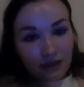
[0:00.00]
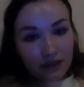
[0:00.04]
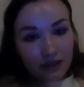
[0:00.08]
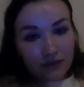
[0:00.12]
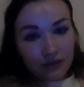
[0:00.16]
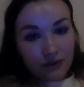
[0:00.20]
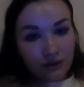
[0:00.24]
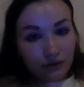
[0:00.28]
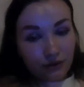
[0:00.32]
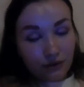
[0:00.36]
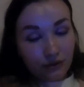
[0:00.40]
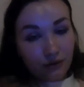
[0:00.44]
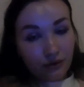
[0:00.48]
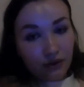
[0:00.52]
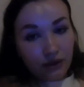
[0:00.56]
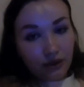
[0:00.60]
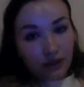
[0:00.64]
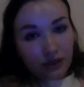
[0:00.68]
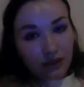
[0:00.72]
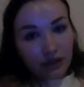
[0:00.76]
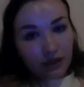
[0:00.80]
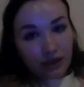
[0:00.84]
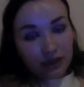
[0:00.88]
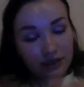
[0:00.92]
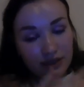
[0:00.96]
So
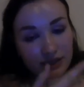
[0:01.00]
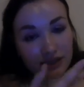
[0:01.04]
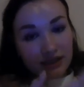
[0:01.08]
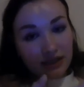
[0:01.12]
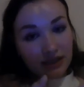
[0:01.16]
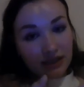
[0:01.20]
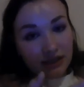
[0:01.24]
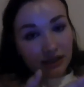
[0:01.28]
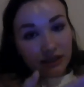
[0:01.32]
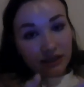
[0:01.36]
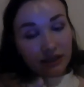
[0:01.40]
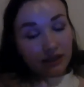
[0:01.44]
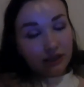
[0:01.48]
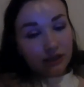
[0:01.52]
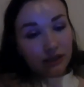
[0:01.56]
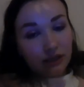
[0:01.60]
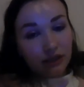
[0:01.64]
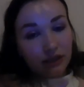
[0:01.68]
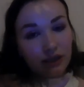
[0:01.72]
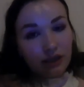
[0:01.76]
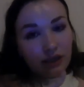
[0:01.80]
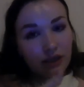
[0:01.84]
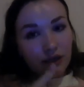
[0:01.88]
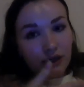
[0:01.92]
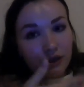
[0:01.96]
as I said, again,
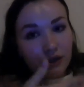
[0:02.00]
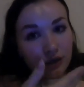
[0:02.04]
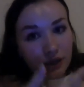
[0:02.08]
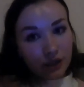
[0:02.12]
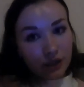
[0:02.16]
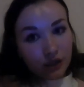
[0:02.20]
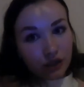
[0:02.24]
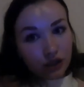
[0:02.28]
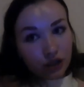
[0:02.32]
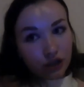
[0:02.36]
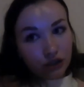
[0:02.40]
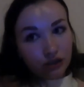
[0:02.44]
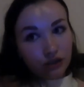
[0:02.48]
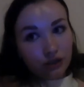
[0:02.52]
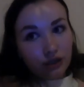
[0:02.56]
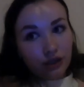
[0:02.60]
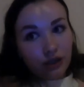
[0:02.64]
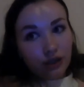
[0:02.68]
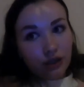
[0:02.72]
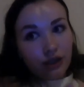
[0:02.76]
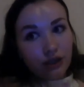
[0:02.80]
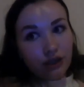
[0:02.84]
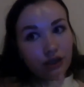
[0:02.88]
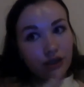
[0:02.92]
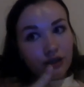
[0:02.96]
arranging
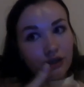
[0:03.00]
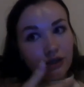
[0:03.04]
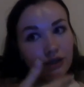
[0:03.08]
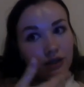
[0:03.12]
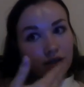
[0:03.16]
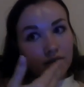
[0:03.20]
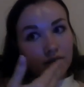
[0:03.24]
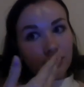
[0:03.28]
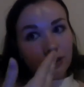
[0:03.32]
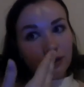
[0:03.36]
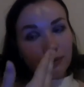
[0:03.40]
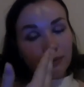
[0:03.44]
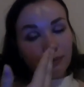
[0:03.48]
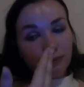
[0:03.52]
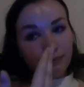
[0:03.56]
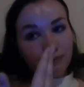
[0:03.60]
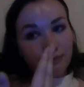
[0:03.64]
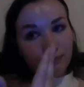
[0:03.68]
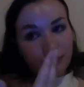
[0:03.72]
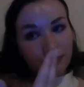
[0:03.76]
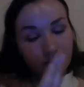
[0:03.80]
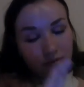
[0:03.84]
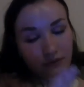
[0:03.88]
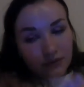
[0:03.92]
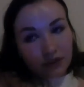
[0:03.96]
a
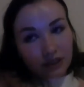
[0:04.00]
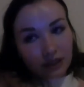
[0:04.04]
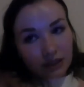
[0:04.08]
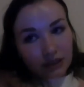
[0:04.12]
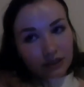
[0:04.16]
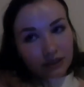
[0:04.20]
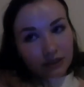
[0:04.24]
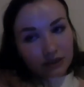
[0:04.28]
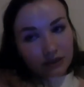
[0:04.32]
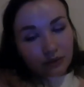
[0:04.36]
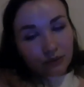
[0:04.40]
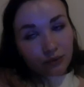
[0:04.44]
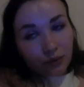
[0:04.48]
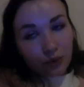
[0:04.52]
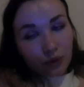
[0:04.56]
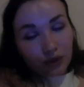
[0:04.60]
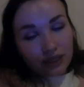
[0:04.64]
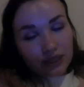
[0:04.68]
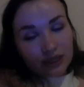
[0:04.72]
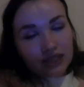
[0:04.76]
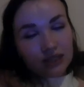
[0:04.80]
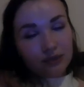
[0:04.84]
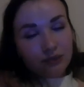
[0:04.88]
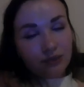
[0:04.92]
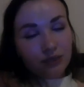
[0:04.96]
work
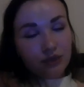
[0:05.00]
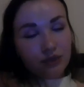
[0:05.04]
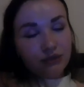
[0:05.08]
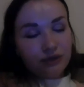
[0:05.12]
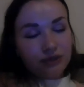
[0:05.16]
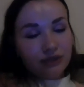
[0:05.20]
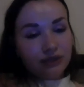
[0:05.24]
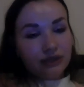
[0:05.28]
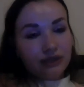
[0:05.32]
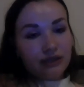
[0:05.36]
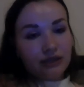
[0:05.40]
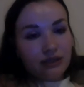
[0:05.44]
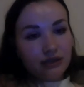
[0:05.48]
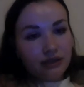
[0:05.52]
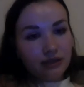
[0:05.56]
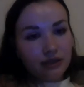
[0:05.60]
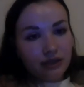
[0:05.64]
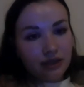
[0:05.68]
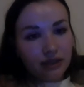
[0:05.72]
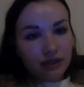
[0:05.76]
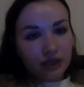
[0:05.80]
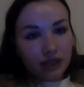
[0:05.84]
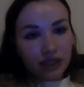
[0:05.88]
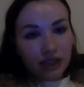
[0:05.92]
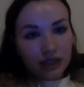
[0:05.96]
experience,
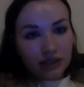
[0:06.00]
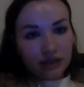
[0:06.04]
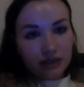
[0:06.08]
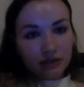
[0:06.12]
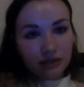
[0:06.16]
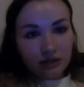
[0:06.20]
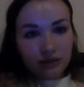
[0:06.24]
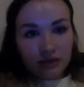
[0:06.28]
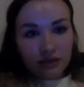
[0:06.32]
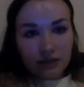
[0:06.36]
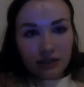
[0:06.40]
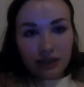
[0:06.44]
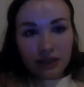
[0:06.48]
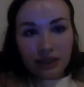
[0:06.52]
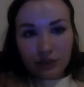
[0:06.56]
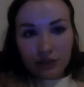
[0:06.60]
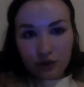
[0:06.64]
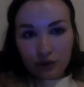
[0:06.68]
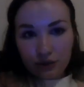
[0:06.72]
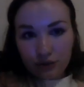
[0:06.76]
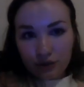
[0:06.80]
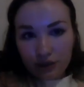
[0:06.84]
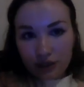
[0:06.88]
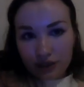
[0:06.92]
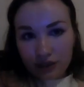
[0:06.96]
it can
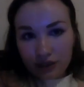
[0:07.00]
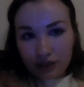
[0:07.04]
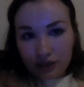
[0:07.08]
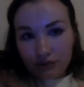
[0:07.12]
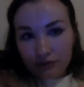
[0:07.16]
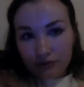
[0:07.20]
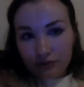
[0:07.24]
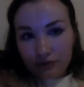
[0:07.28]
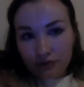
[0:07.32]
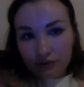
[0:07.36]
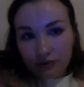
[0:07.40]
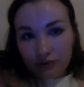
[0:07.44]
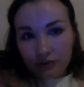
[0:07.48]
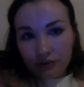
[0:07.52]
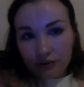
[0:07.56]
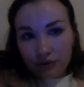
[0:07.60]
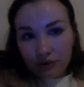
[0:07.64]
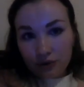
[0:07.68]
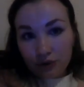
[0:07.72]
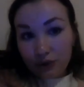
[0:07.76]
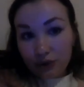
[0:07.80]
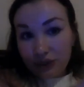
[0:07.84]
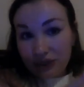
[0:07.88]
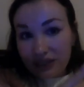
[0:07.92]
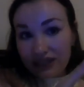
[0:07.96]
get you ready
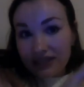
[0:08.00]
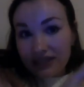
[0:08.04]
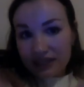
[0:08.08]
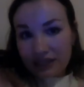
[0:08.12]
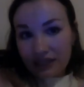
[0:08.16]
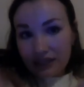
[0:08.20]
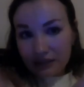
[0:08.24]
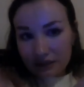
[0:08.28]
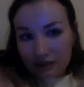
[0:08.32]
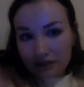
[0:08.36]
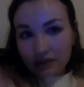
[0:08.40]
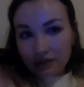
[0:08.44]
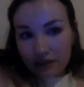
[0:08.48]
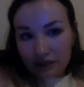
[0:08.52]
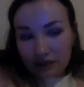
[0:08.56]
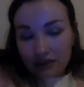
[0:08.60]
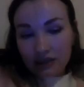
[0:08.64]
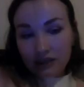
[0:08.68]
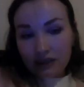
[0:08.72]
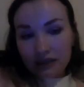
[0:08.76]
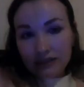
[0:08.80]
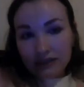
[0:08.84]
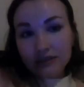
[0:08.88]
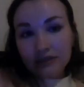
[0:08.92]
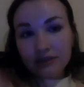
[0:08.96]
to an extent
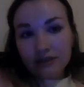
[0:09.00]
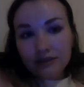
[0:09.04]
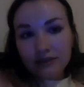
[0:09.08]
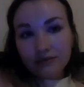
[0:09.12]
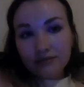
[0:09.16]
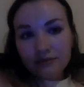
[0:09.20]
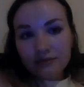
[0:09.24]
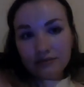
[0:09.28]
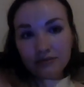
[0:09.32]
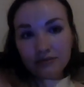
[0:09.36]
at least.